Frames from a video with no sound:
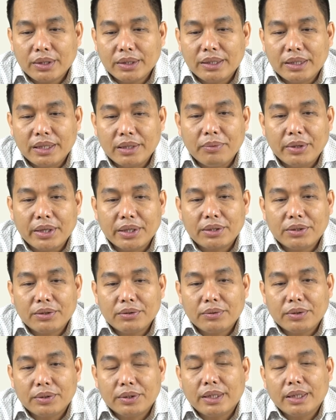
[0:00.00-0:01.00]
a debate
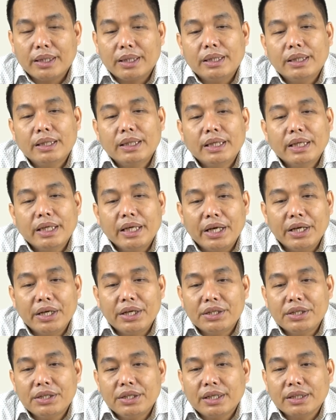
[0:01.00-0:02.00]
with the
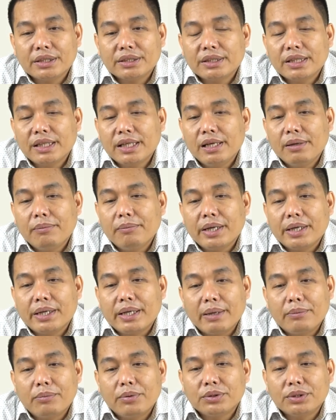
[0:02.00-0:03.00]
indigenous, hillman,
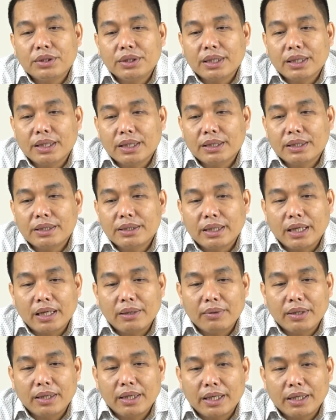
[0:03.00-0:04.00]
aboriginal,
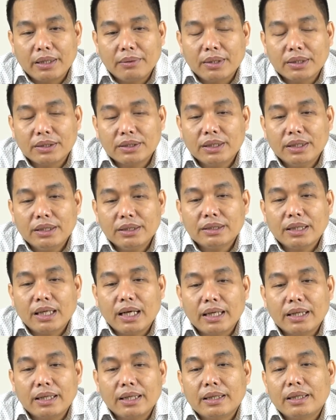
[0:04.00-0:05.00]
tribal Adivasis
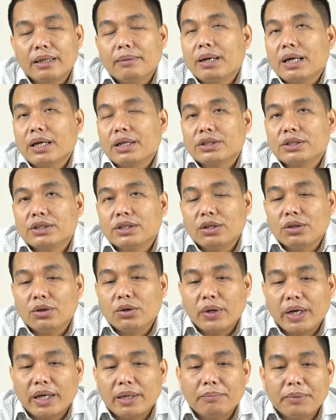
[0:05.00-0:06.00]
under the Bangladeshi
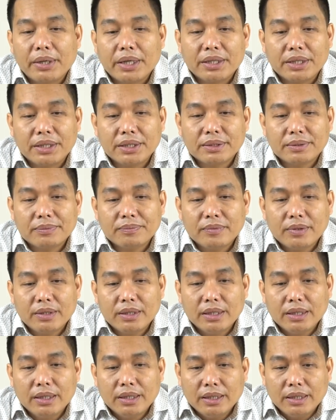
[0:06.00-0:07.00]
law and practice.
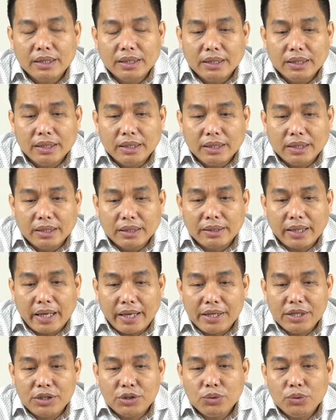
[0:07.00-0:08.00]
The
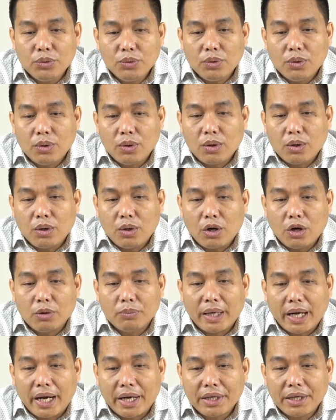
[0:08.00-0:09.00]
issue of
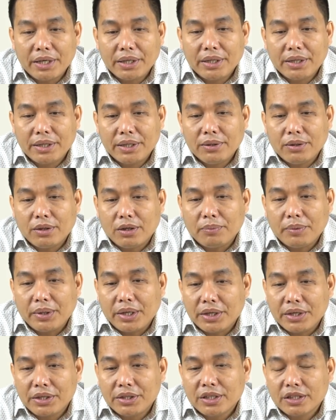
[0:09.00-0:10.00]
the identity of
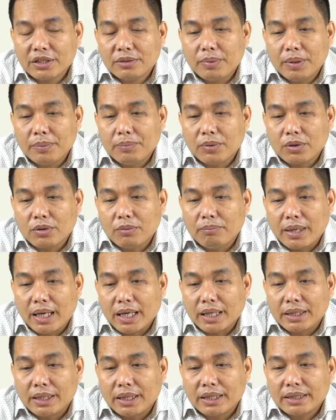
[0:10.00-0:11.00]
indigenous people of
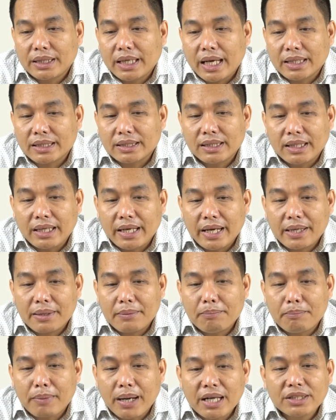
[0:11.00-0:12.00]
Bangladesh has led
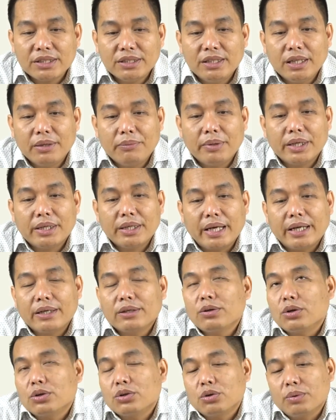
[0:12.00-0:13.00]
much debate and
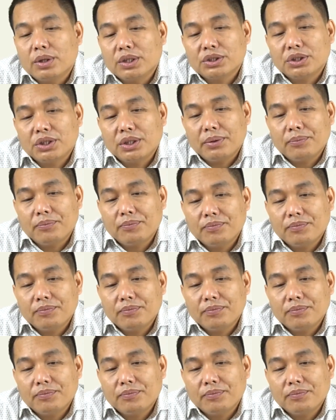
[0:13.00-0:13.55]
controversy,